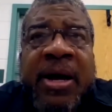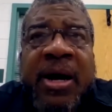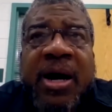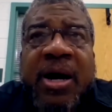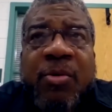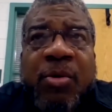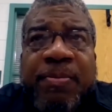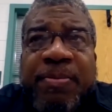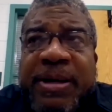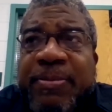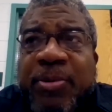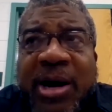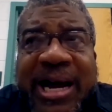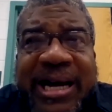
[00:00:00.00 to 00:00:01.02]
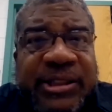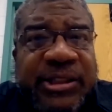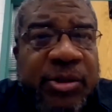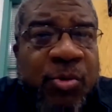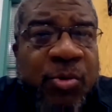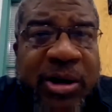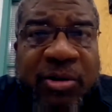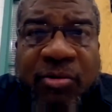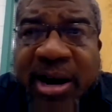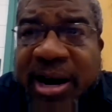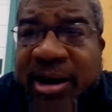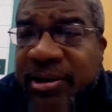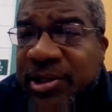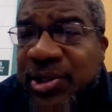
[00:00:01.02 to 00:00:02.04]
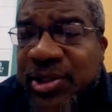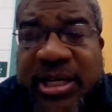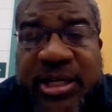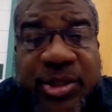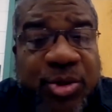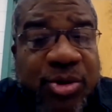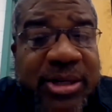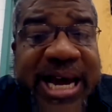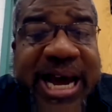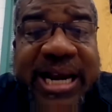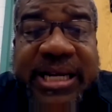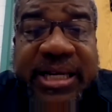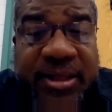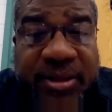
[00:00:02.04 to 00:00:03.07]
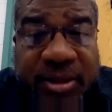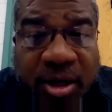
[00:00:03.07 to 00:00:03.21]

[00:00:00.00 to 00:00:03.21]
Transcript: where people actually went around and said, is your daddy in